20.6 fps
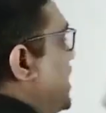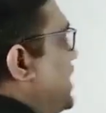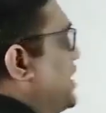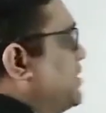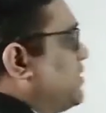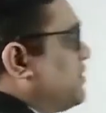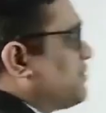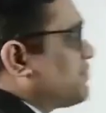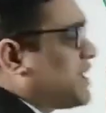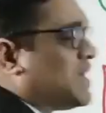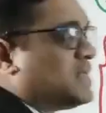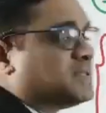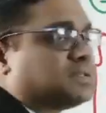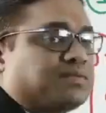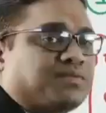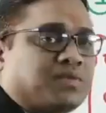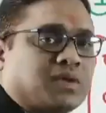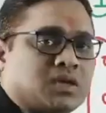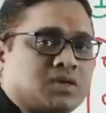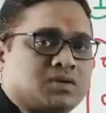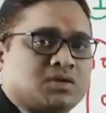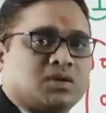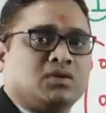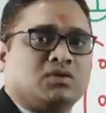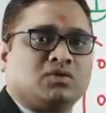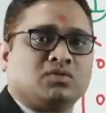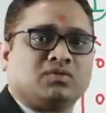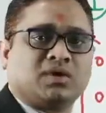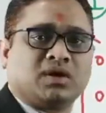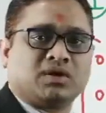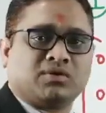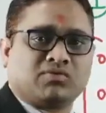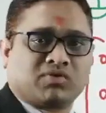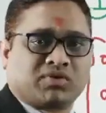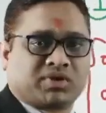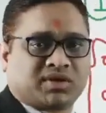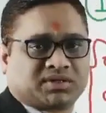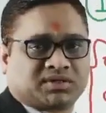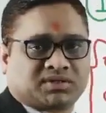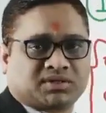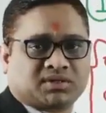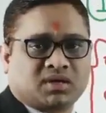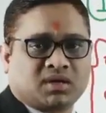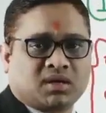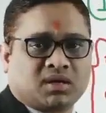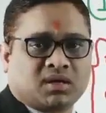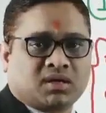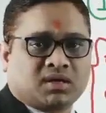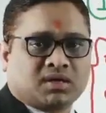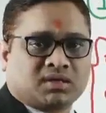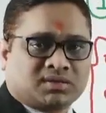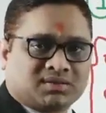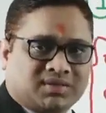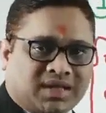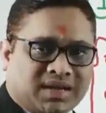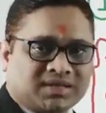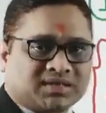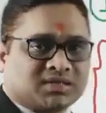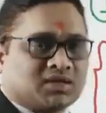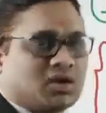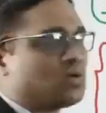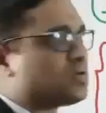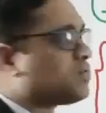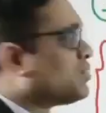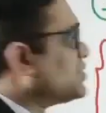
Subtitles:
kind of calcification you will notice? That is how